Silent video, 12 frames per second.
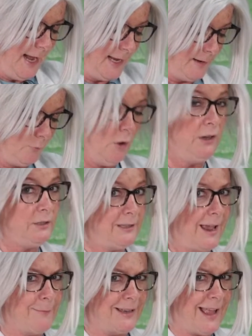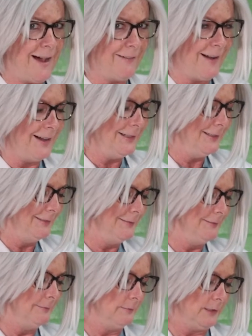And I'm going to take my dowel rod
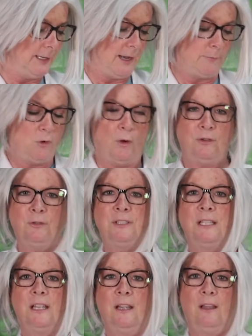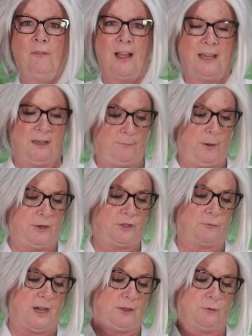and I'm going to see if I can
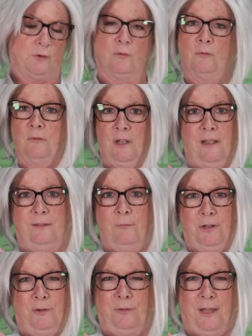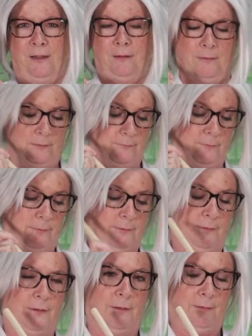punch right through. All right, what do you think?
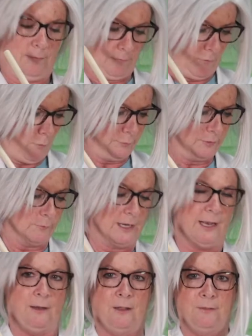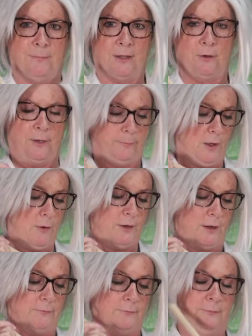Oops, well, I lost my grip.
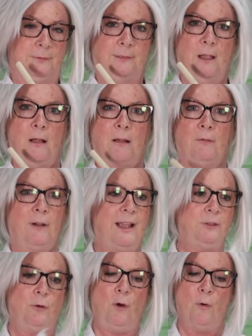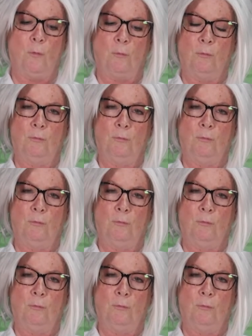Hold up. Look, right through.